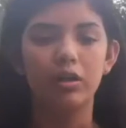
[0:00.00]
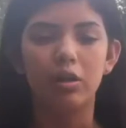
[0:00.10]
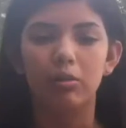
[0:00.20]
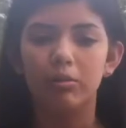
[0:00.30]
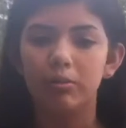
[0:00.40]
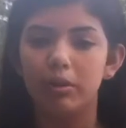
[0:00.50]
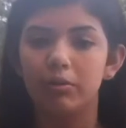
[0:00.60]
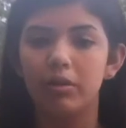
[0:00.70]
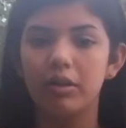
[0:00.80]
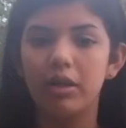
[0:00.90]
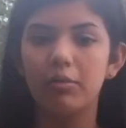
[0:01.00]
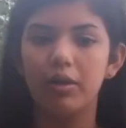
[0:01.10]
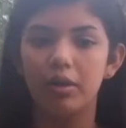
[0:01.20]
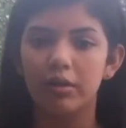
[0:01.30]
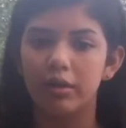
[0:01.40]
No, we weren't
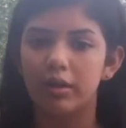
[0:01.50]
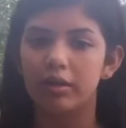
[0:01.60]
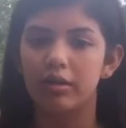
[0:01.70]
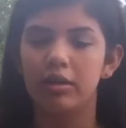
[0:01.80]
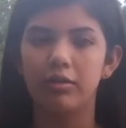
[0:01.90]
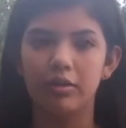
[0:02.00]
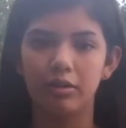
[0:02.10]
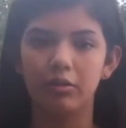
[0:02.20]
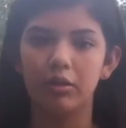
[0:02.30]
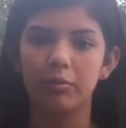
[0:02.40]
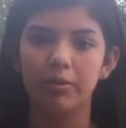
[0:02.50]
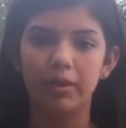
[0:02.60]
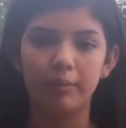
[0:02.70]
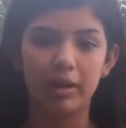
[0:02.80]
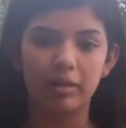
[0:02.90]
aware that there is a nuclear
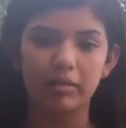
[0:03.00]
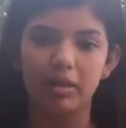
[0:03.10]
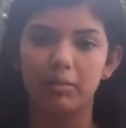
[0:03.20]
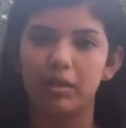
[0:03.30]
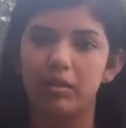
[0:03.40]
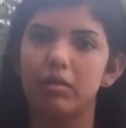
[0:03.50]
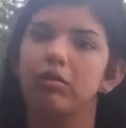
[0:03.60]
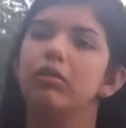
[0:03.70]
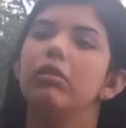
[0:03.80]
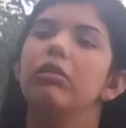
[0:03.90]
plant in Mexico.